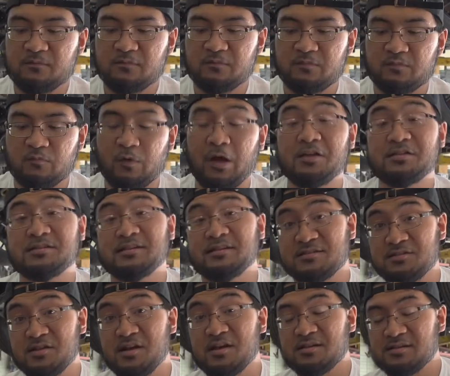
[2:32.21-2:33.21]
Wow, this thing's
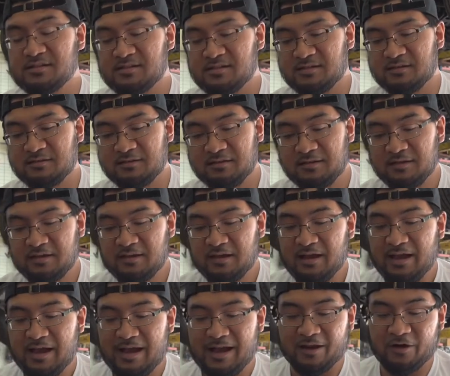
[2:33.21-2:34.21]
nice.
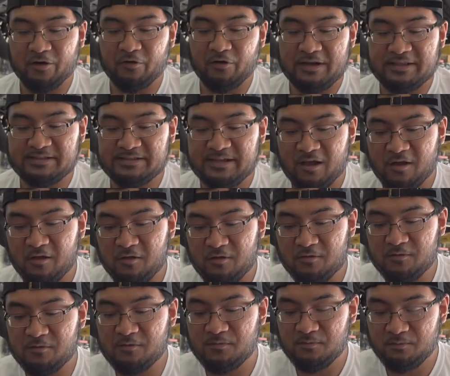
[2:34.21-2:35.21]
I can already
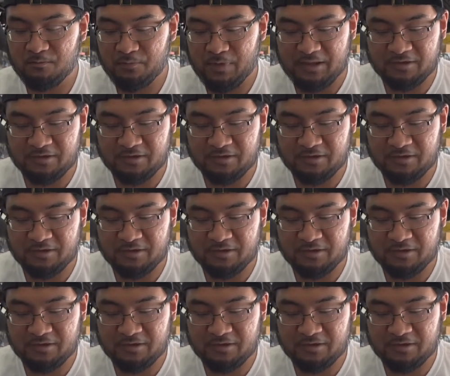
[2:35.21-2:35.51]
tell by the